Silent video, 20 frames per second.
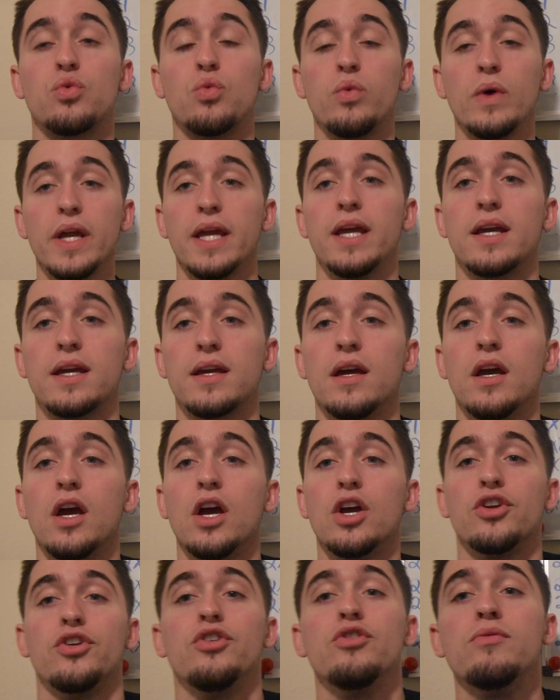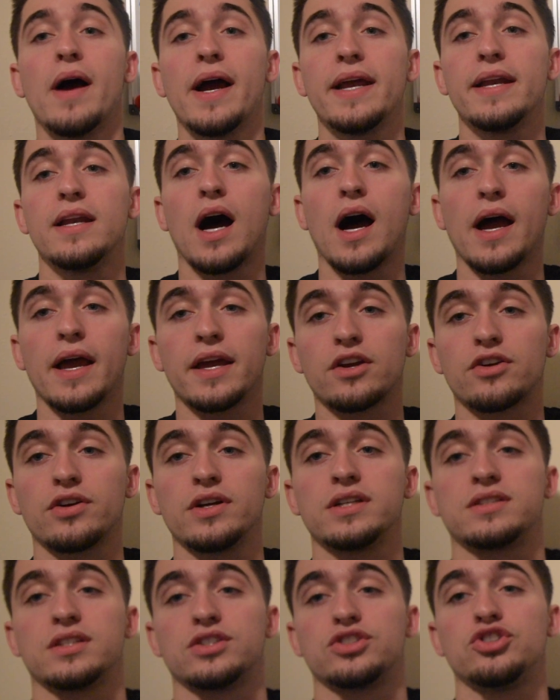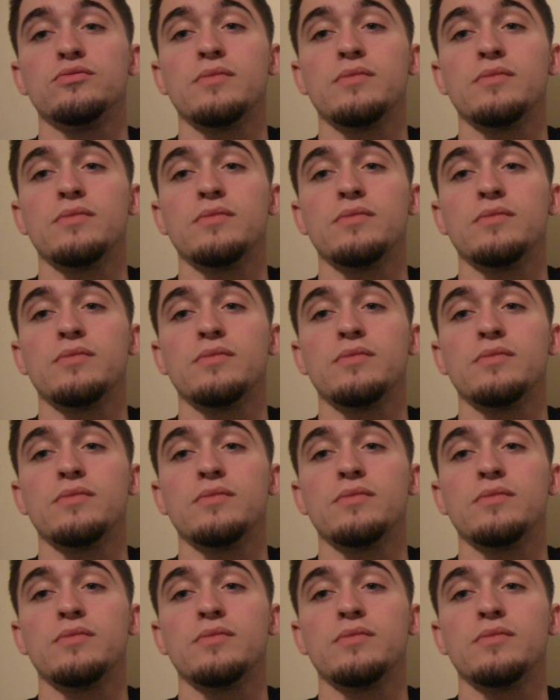week, you might not increase this.